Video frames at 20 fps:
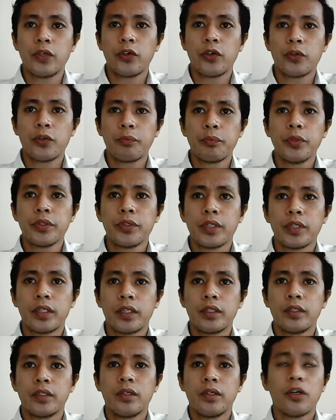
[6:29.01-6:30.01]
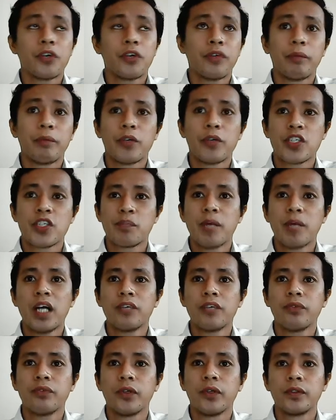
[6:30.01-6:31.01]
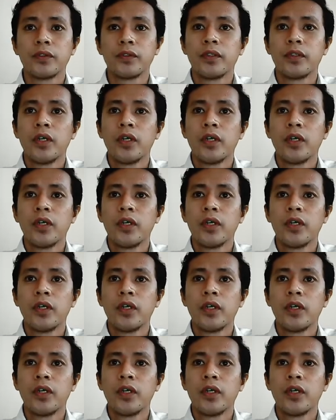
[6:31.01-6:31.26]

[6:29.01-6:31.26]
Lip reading: computer or from your smartphone,